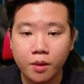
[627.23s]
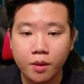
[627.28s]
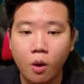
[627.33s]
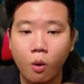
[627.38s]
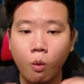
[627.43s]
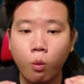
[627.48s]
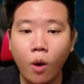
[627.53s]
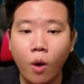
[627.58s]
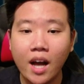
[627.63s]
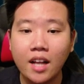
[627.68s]

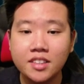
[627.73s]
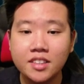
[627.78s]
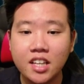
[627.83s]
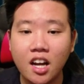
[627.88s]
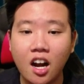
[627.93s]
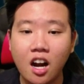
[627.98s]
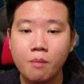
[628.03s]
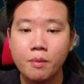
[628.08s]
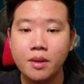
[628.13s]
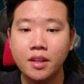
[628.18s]
While the
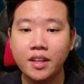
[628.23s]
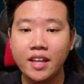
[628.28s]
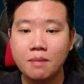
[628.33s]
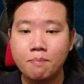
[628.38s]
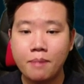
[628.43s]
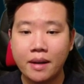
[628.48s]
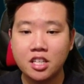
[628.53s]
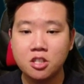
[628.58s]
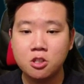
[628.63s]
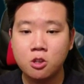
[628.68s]
army led
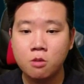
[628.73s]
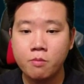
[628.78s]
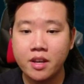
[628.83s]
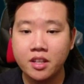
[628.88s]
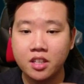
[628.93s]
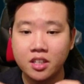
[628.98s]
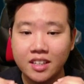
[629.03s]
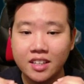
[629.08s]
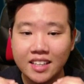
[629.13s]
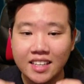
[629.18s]
by this
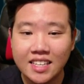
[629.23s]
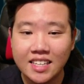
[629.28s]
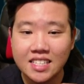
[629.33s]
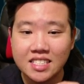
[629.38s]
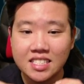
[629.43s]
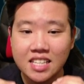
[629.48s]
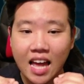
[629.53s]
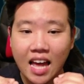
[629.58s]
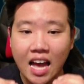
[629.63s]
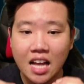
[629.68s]
commander
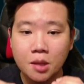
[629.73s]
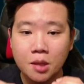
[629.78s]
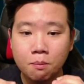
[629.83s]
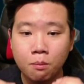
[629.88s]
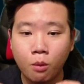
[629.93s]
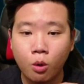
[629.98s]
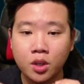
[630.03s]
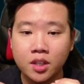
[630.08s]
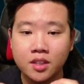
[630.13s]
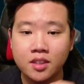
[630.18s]
is at
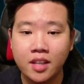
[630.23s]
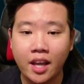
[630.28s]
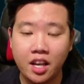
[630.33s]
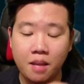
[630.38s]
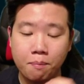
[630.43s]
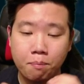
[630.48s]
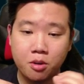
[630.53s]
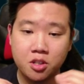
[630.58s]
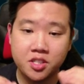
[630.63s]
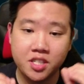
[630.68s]
more than
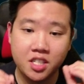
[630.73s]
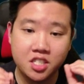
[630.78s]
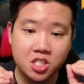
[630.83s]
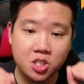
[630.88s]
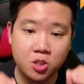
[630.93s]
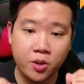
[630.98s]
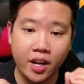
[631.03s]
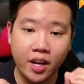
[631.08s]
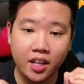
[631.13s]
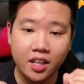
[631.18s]
90%
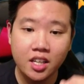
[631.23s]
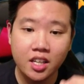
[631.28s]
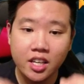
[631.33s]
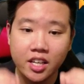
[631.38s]
strength,